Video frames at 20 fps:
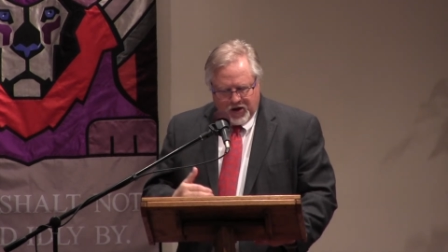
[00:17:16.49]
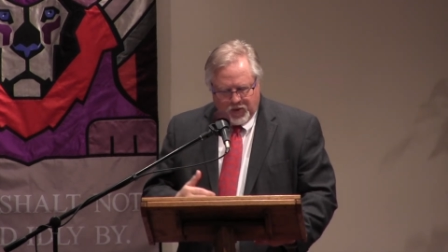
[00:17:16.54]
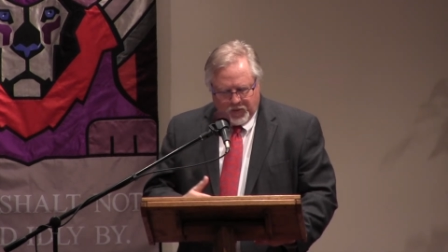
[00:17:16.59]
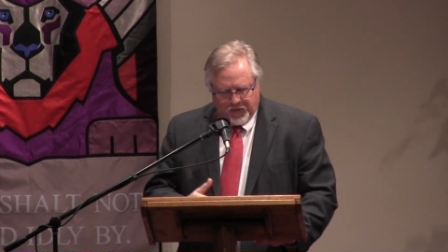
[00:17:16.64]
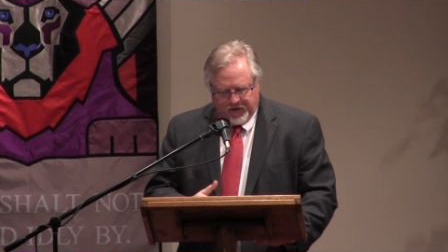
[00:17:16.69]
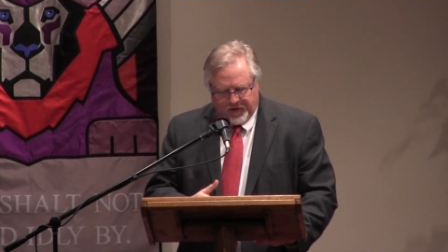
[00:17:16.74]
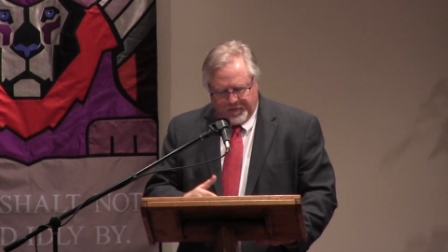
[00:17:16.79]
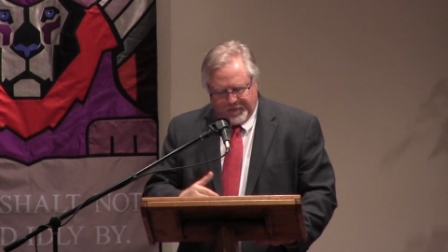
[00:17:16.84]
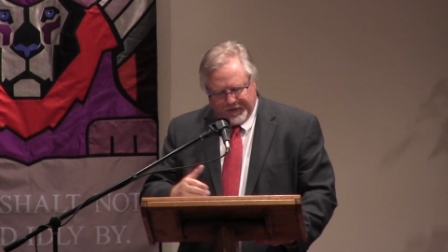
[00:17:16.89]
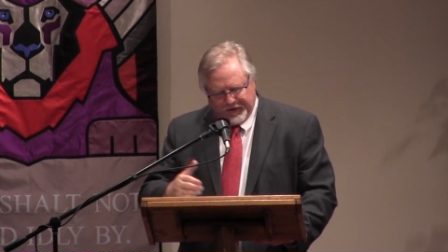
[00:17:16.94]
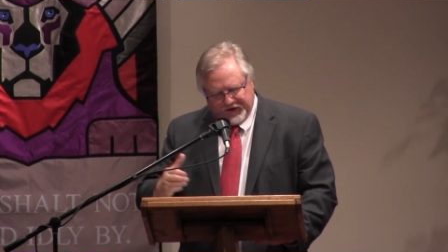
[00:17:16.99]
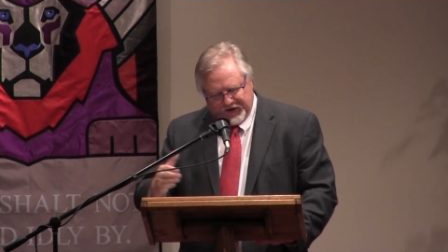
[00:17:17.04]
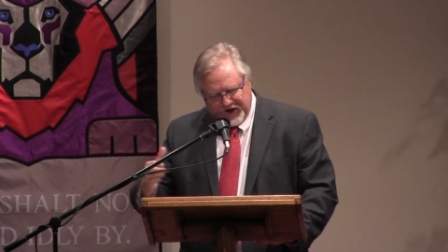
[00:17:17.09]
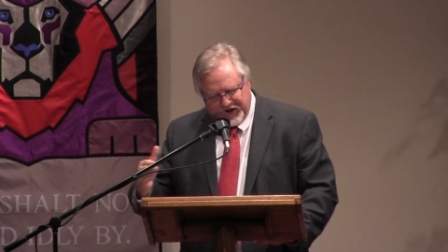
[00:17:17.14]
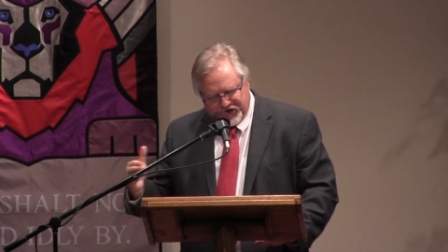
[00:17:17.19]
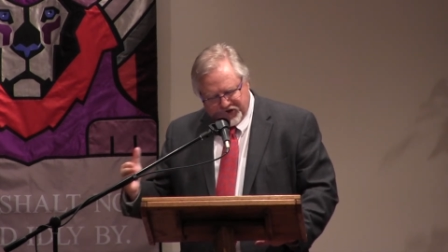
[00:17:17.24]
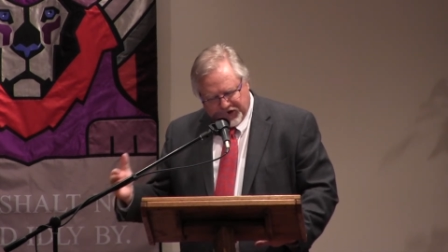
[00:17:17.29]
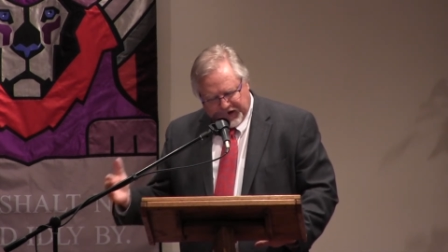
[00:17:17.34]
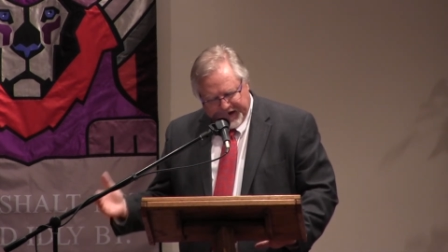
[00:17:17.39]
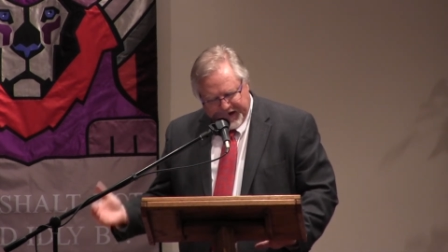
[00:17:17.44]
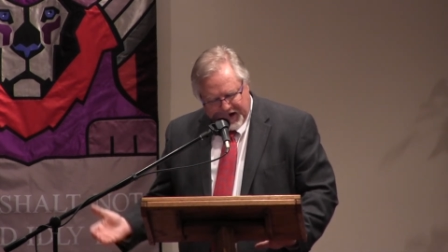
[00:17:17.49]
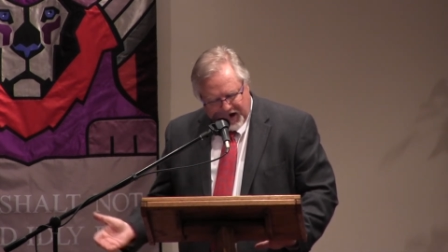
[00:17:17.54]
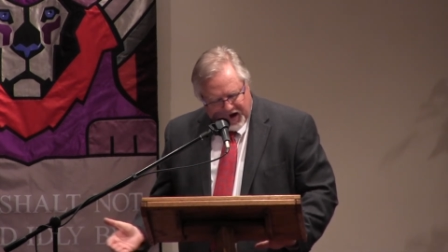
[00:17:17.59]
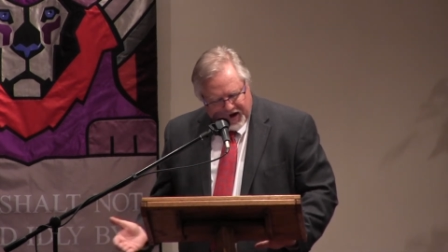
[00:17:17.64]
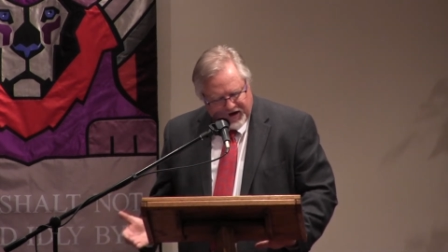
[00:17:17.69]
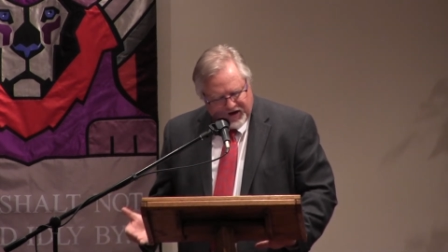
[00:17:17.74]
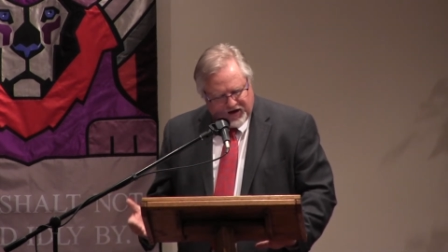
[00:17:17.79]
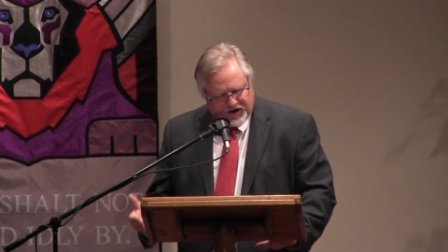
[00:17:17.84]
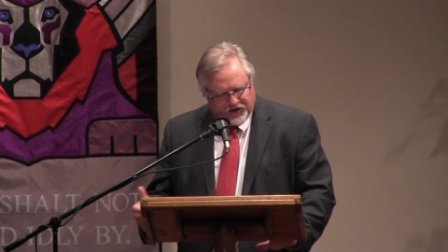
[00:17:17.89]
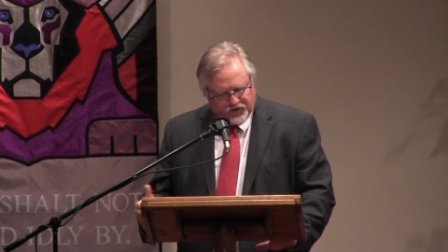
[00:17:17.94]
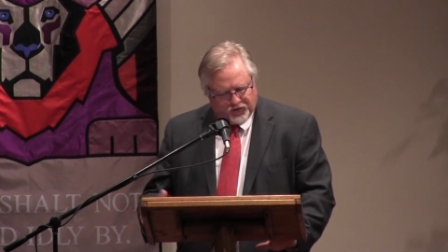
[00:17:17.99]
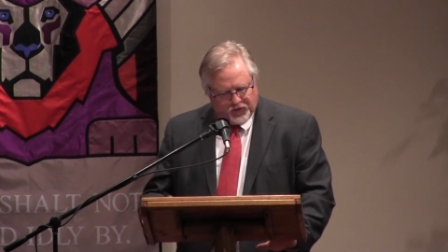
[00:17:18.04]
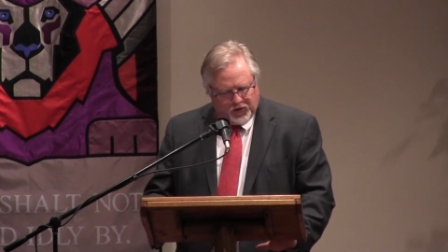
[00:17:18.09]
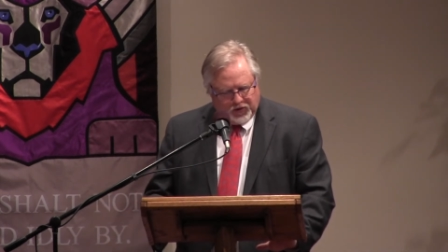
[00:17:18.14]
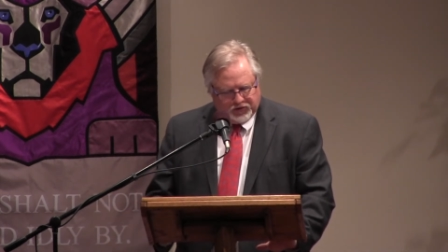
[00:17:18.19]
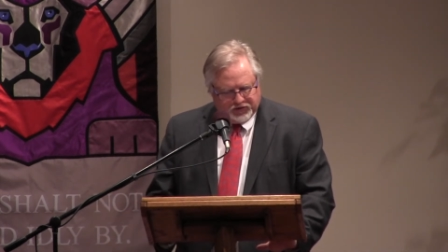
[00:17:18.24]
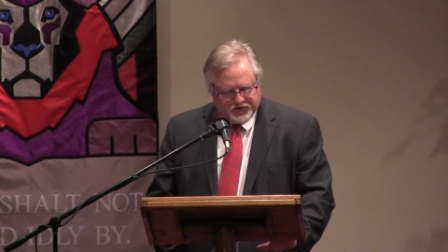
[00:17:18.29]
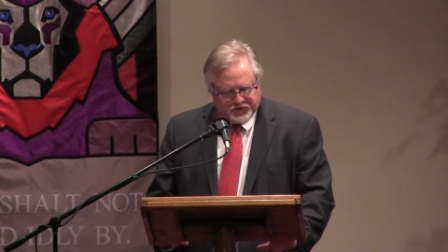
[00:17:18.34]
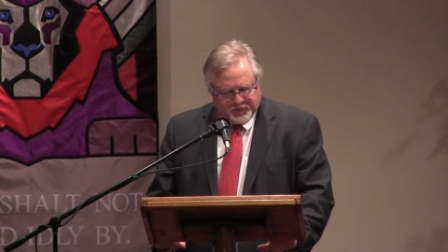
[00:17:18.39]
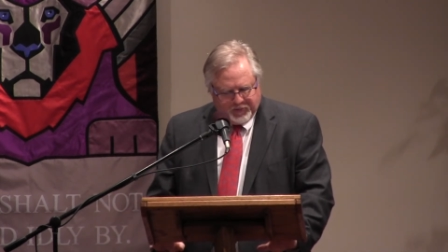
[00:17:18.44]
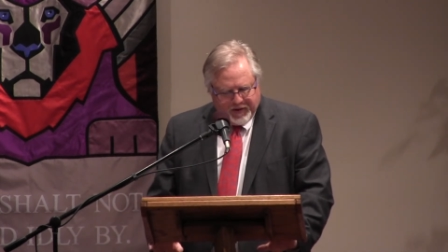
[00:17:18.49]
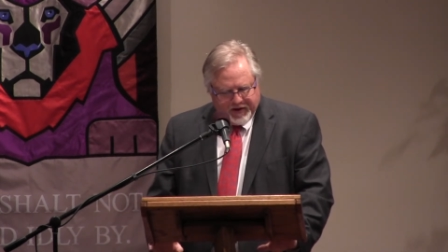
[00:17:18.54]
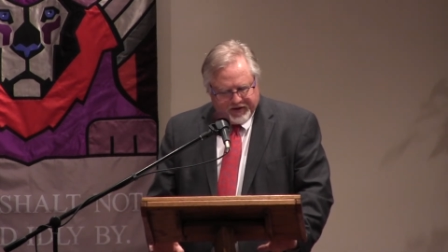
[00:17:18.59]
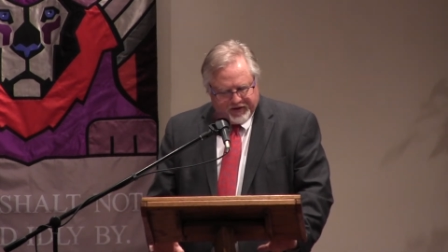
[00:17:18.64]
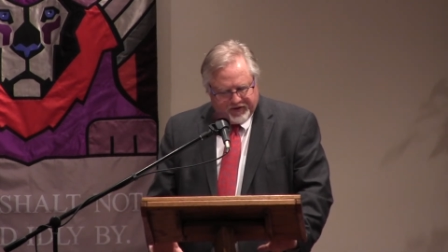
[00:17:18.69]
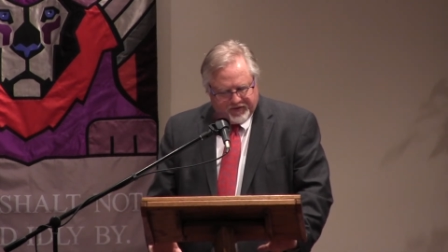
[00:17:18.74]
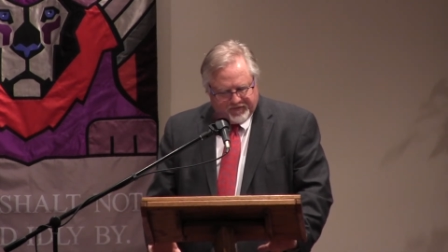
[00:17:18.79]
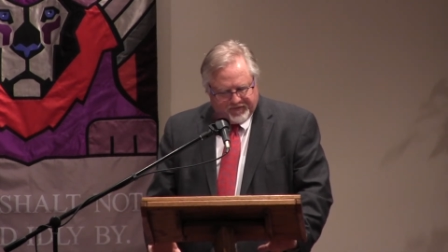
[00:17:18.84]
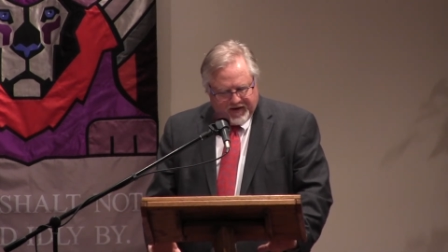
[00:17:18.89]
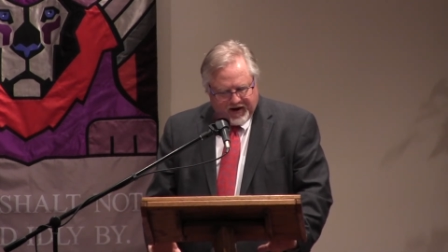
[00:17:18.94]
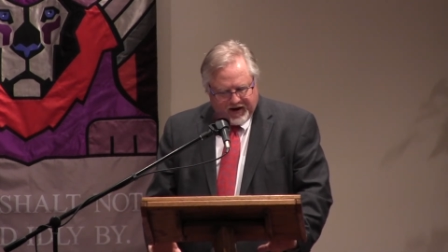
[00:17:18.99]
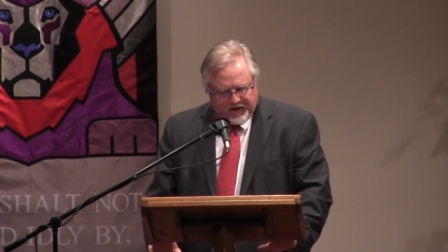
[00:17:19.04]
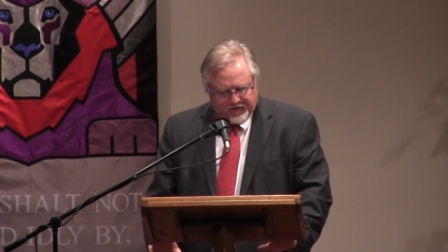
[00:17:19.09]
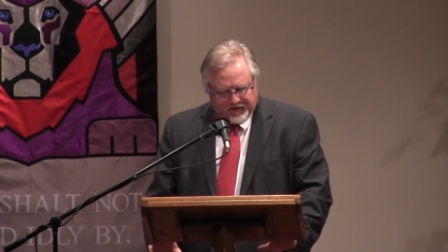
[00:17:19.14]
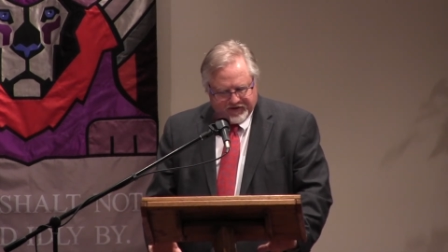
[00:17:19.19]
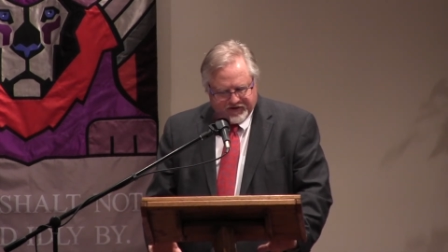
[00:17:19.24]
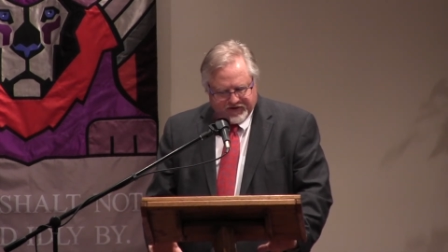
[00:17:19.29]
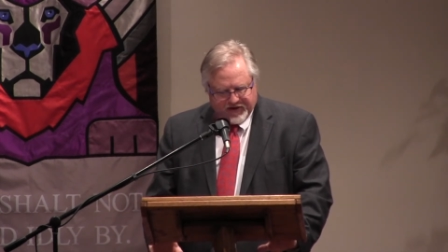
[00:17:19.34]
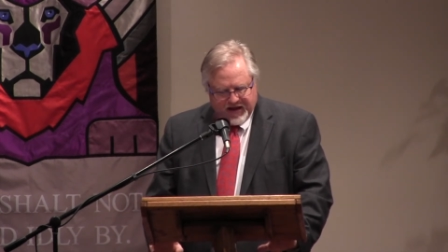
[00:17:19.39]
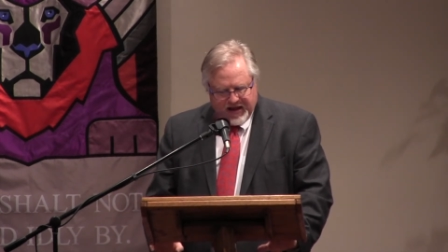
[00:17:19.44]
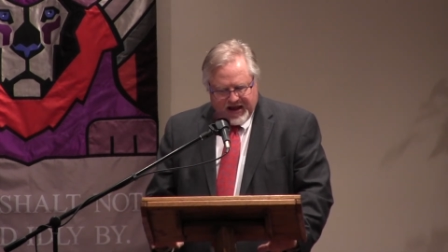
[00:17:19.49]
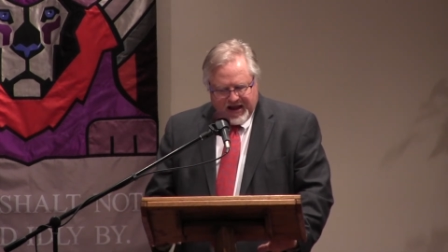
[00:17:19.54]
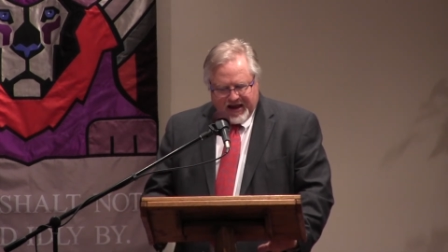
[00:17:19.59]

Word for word: with a potentially uncontrolled spread of the virus.